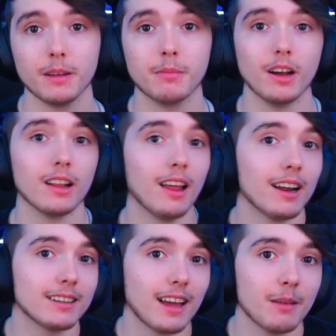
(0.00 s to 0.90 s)
but a lot
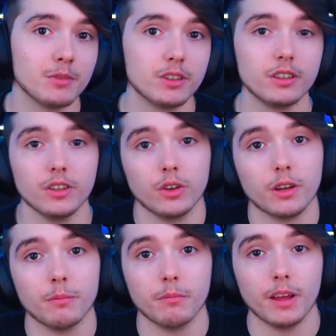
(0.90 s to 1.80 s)
of times you
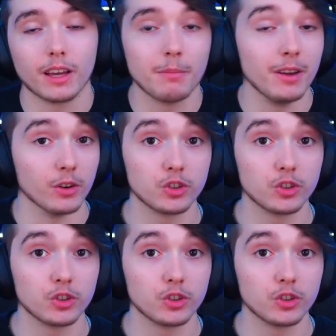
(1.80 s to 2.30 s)
can it could be your